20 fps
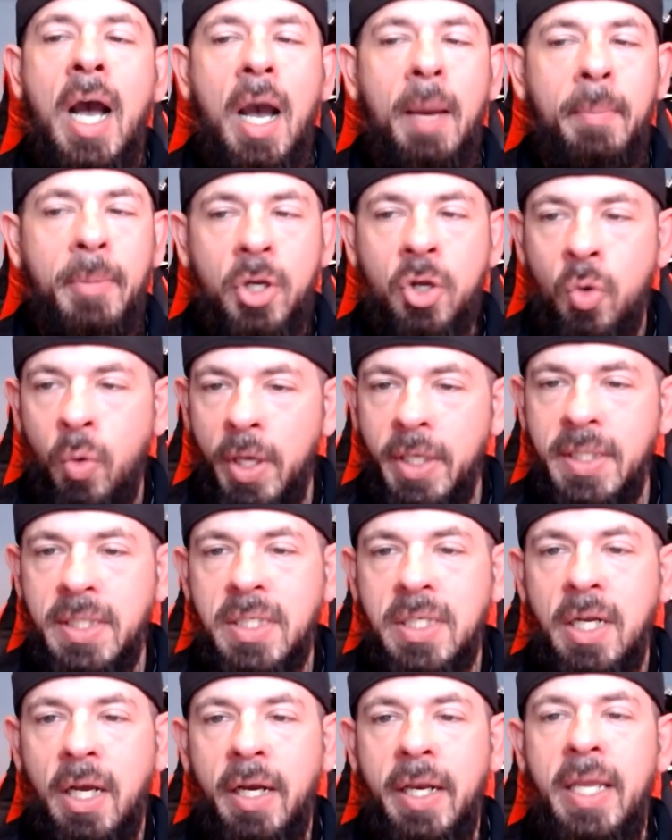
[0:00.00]
I'm a quick
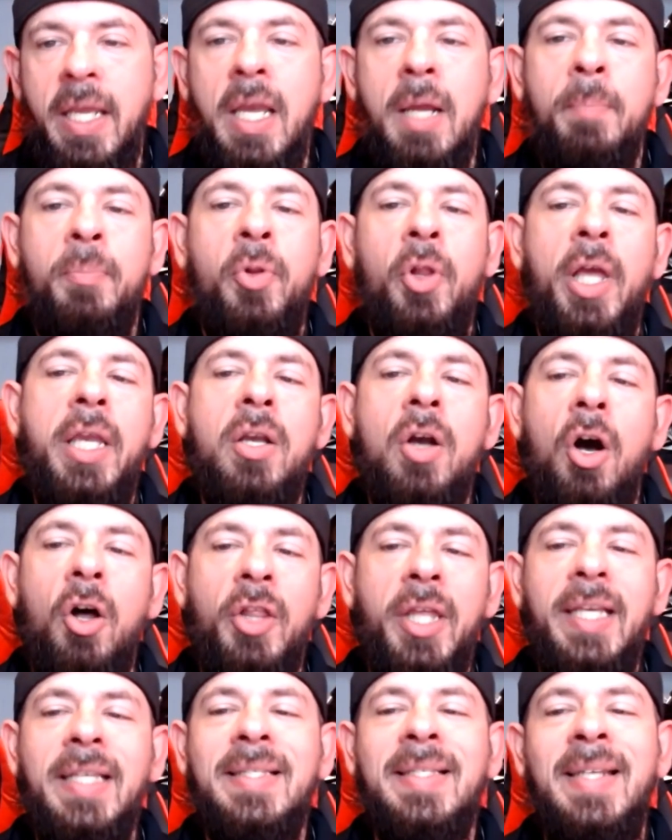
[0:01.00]
study, and play
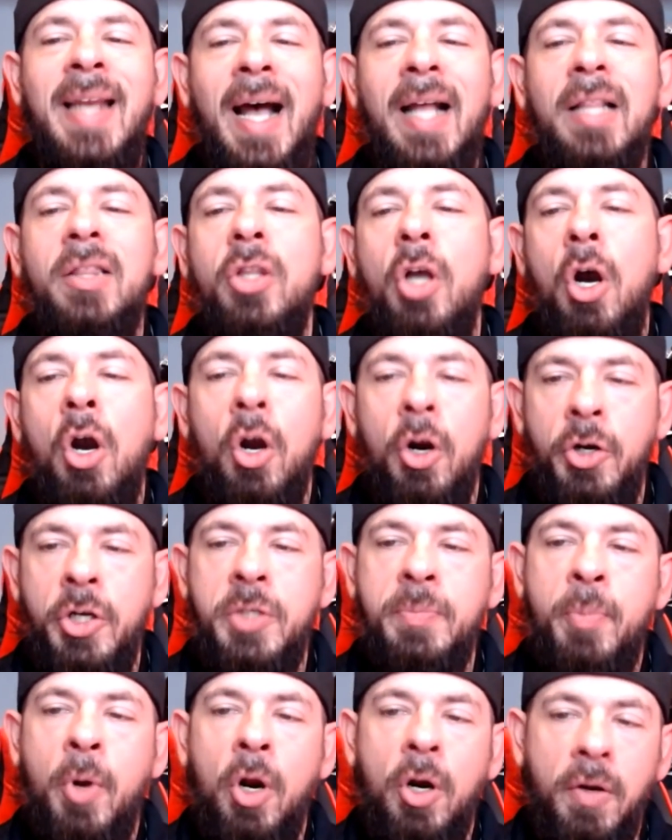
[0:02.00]
calling is not the
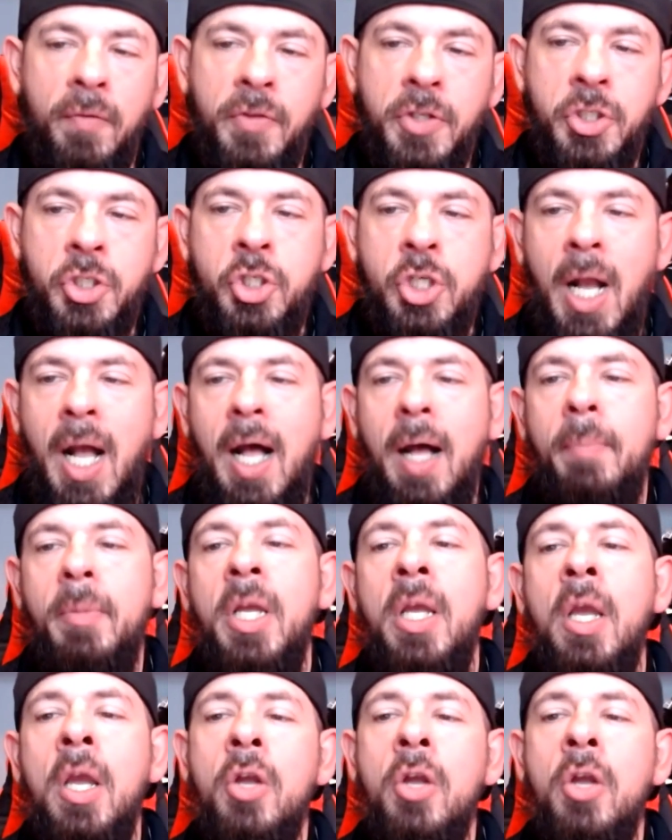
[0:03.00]
hardest part of this job.